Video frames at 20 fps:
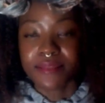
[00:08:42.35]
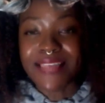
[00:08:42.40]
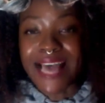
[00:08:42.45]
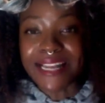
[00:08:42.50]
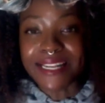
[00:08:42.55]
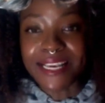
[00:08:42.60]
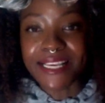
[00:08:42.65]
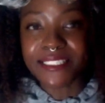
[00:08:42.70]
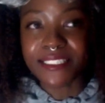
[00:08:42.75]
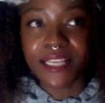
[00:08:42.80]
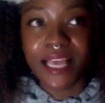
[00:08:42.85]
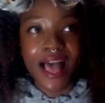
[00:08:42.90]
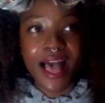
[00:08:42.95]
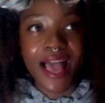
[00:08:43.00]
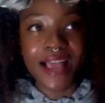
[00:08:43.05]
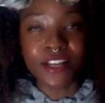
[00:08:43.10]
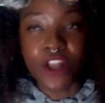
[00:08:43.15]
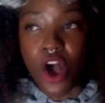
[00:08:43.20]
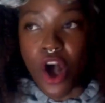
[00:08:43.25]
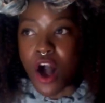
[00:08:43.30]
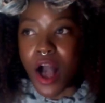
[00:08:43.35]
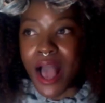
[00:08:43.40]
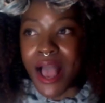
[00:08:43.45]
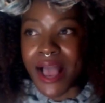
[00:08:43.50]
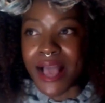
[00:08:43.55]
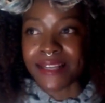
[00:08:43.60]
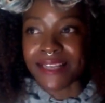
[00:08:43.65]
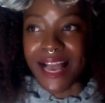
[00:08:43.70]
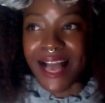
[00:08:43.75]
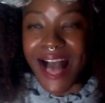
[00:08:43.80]
That is
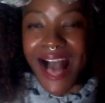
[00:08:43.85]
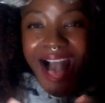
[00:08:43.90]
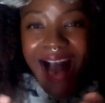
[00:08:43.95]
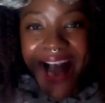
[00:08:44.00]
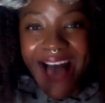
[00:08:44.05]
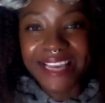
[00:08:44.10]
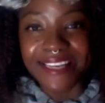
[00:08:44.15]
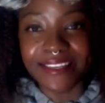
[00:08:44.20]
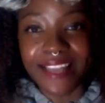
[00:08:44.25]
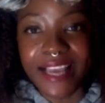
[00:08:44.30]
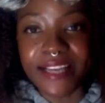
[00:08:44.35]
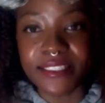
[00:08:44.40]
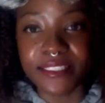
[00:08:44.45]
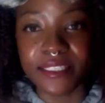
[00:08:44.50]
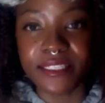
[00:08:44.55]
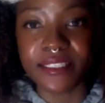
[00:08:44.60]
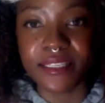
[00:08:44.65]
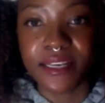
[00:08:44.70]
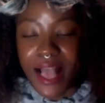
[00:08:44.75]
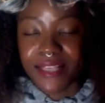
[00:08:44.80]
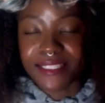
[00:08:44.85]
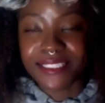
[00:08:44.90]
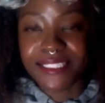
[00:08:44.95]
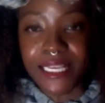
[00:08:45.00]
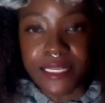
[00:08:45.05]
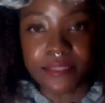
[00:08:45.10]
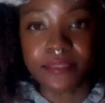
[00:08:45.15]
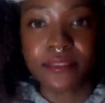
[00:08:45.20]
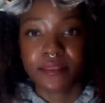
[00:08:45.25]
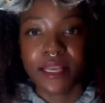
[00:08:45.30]
a highlighted
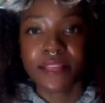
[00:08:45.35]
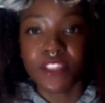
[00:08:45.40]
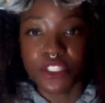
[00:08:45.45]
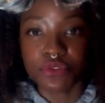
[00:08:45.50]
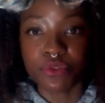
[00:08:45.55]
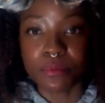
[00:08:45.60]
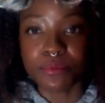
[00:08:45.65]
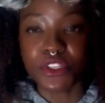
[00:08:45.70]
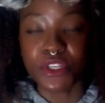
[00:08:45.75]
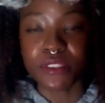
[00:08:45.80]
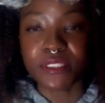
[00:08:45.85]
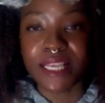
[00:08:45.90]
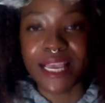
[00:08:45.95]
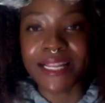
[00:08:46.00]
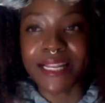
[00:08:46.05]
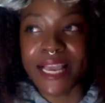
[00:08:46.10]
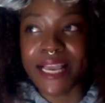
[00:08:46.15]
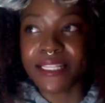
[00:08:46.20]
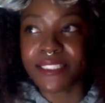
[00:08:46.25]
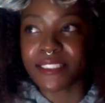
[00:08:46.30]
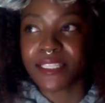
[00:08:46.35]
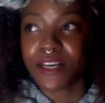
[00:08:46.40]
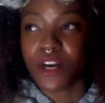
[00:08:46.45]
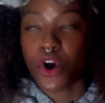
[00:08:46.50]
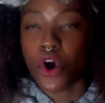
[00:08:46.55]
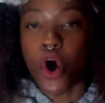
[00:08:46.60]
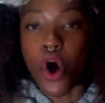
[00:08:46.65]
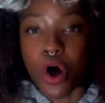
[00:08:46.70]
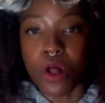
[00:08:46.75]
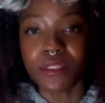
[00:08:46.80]
sin in the scriptures. It is
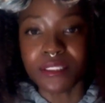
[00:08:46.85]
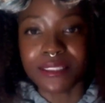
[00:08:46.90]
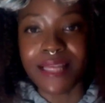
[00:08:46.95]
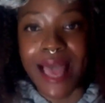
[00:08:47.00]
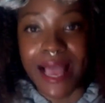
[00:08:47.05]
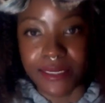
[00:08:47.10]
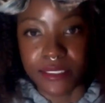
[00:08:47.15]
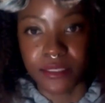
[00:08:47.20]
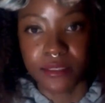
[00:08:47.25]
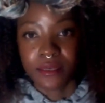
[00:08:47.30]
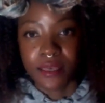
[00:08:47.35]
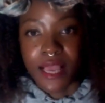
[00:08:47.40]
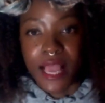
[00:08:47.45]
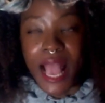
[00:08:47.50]
called that.